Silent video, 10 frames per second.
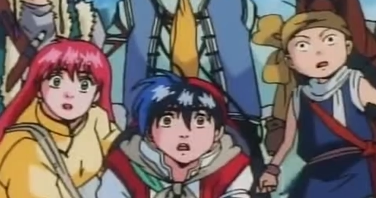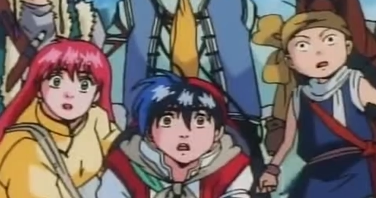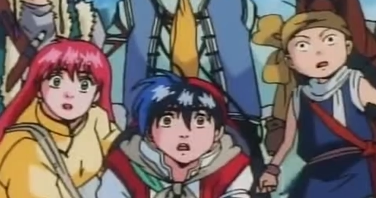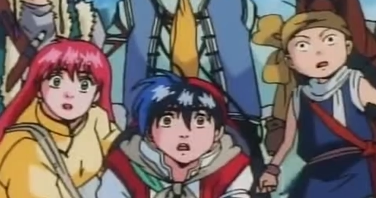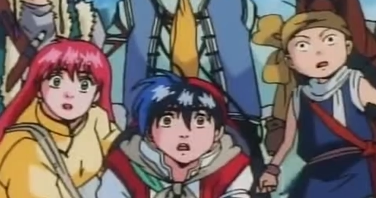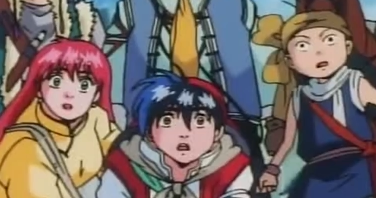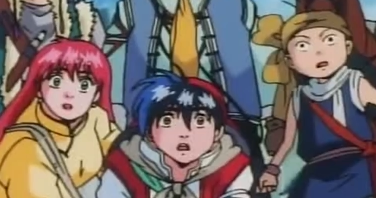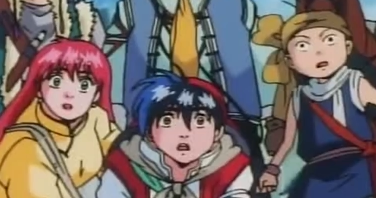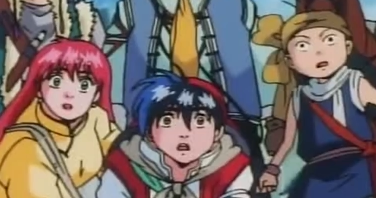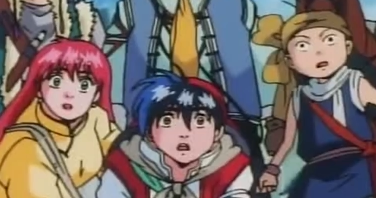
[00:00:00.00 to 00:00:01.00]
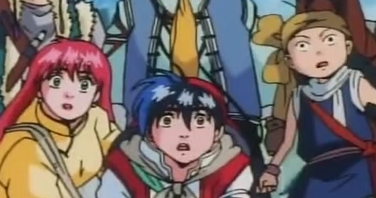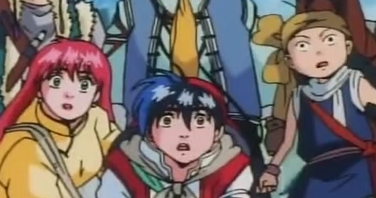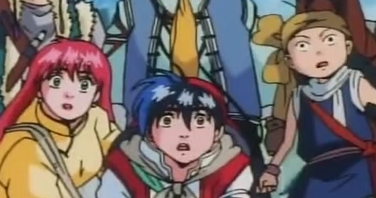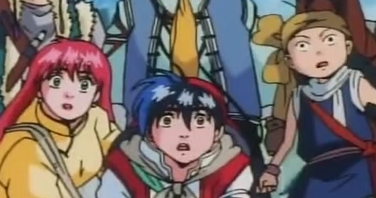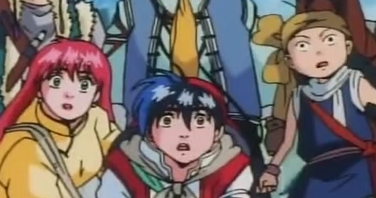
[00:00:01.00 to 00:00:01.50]

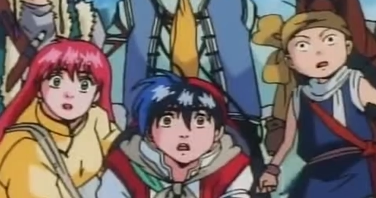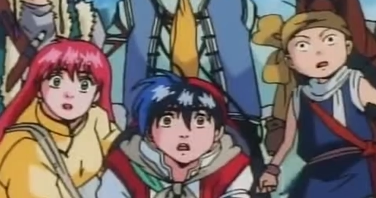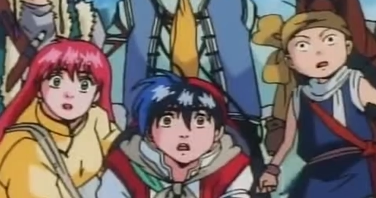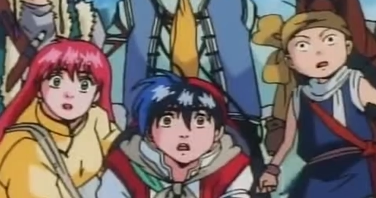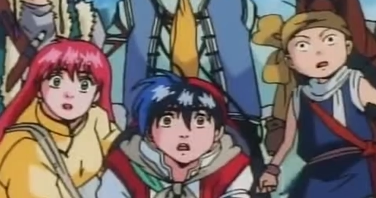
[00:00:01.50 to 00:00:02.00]
(silence)